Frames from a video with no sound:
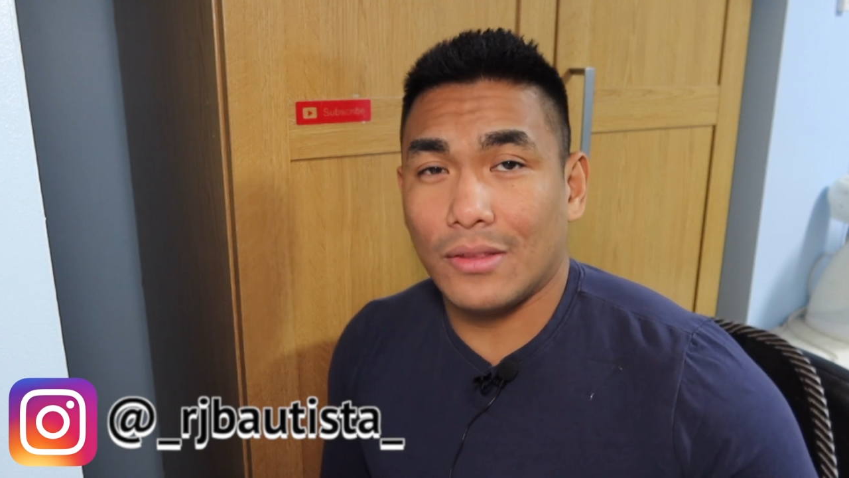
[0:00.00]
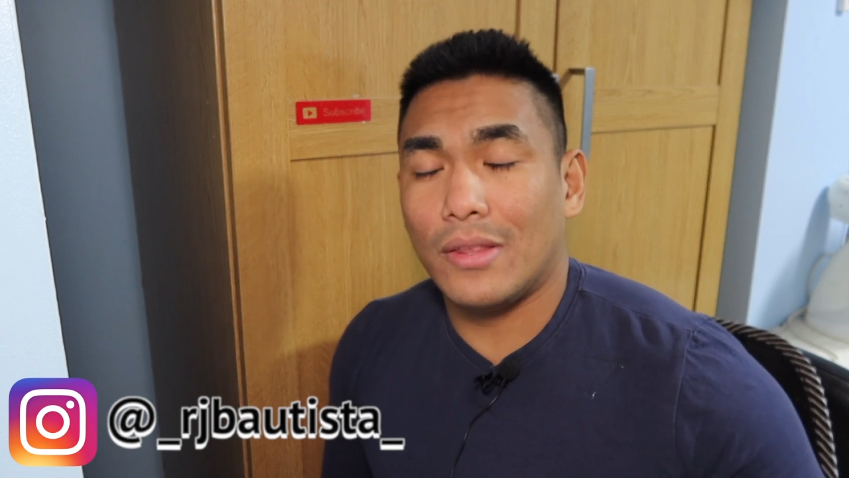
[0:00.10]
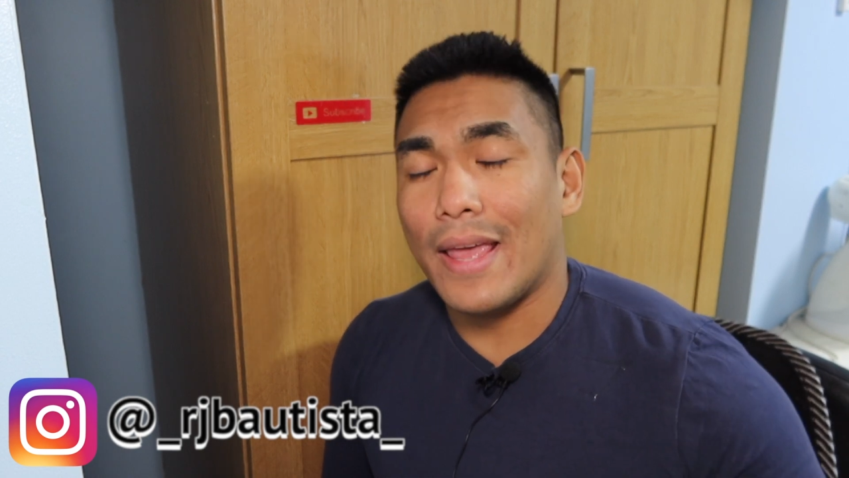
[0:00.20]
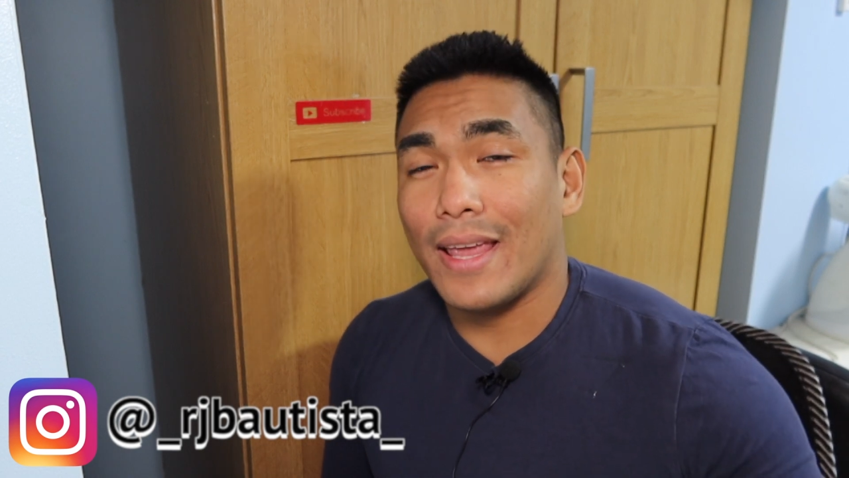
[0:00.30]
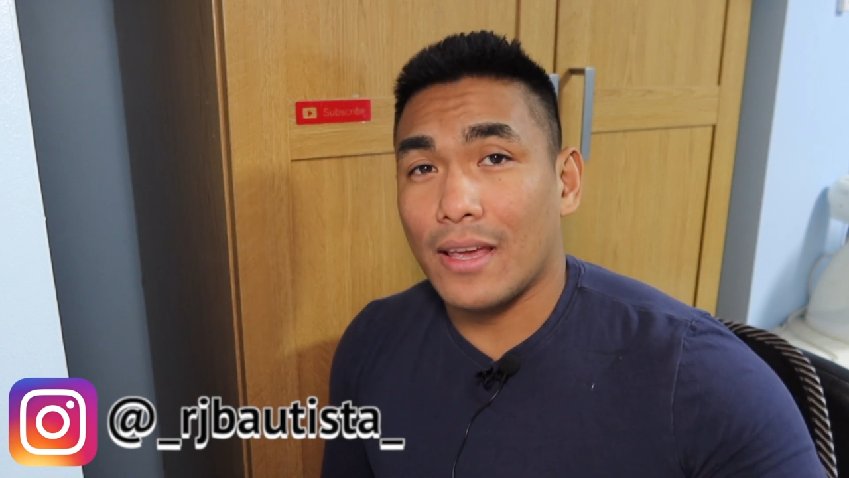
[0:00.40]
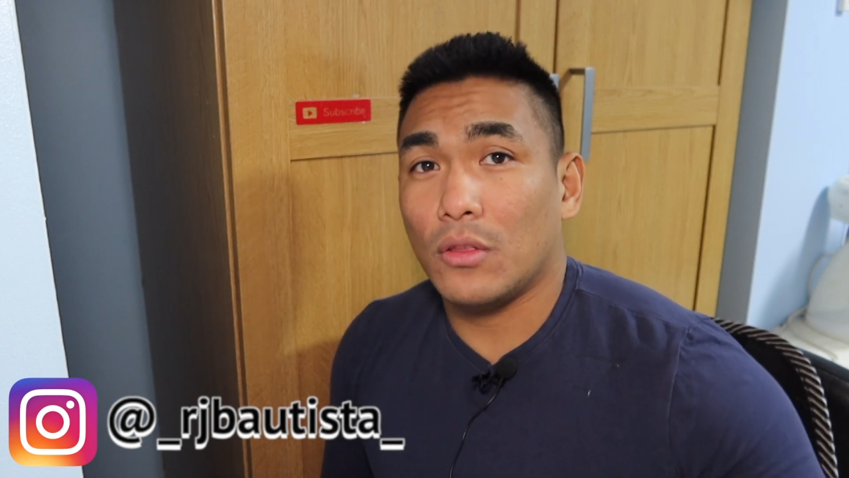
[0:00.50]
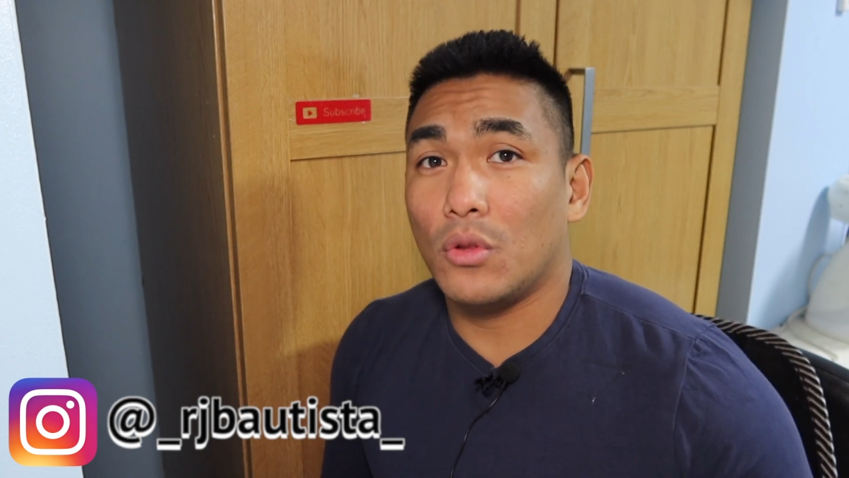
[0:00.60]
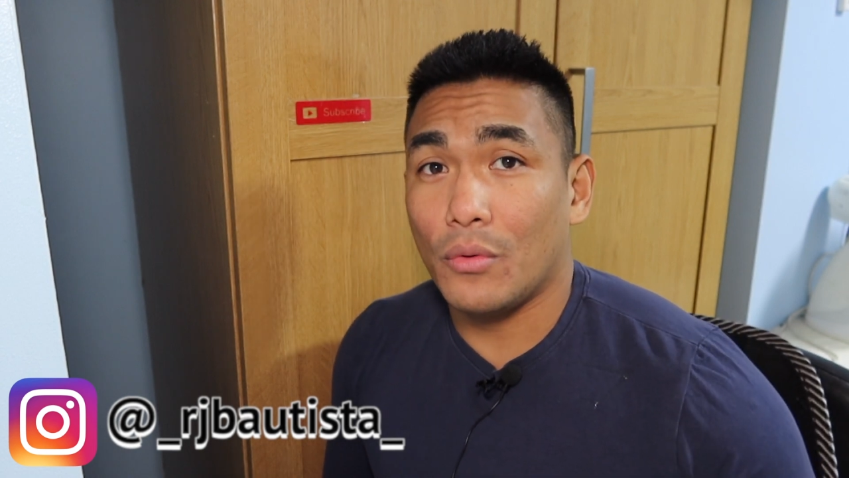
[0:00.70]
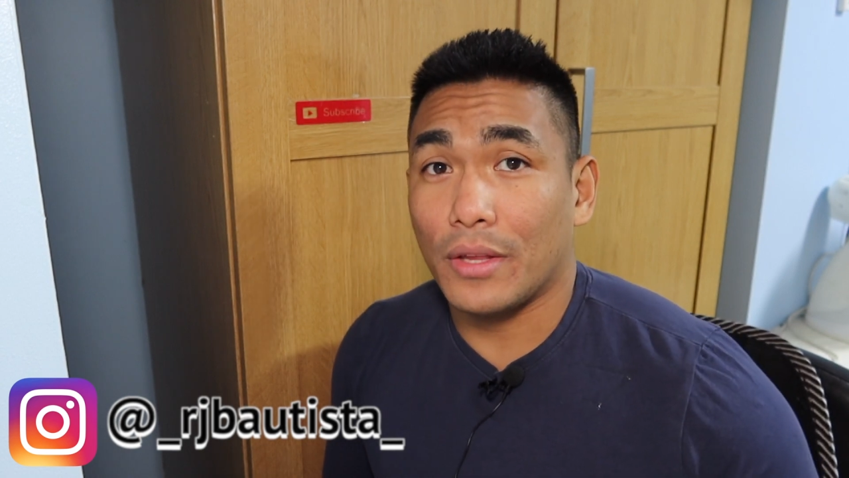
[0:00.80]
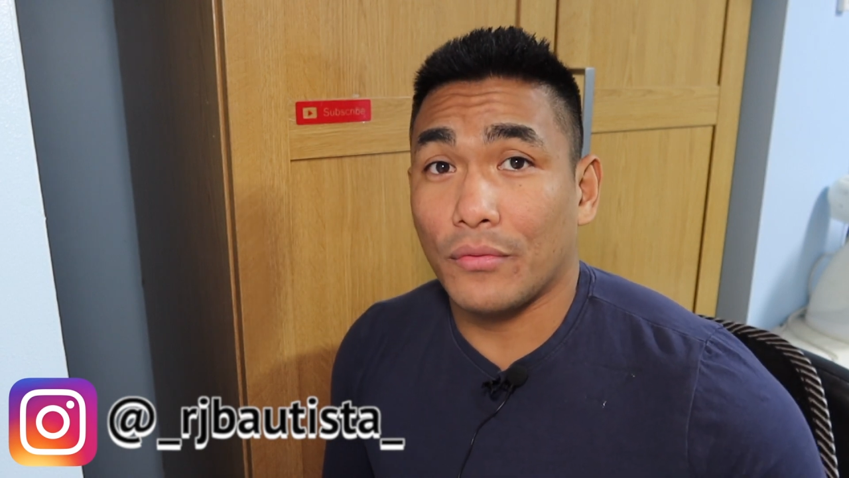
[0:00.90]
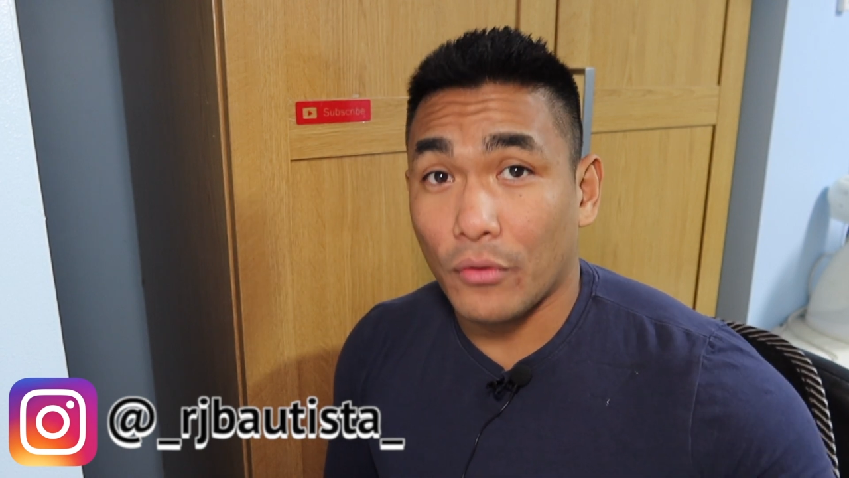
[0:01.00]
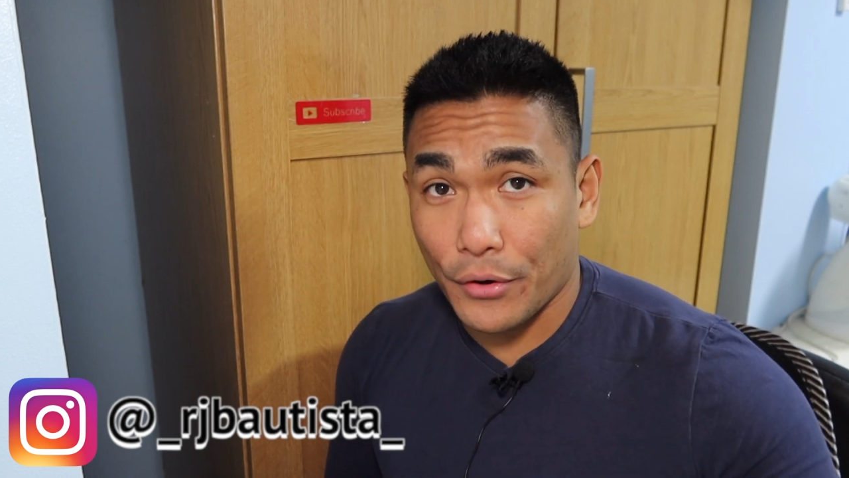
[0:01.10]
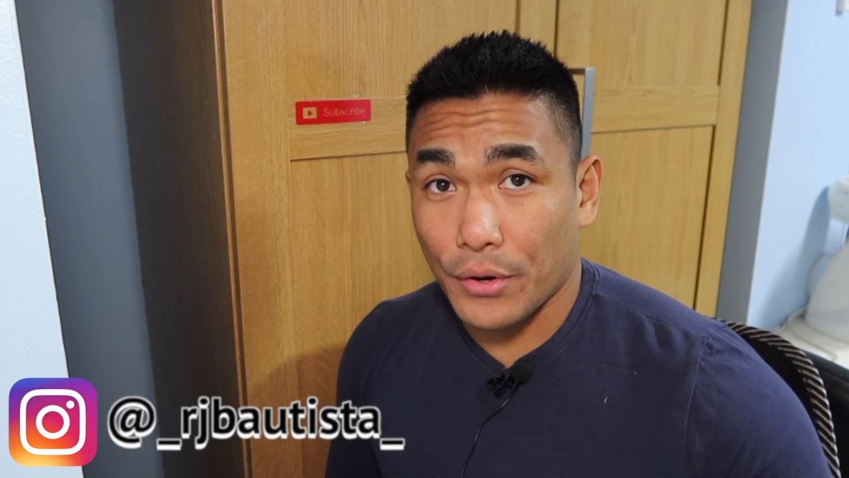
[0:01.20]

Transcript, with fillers: they can do it for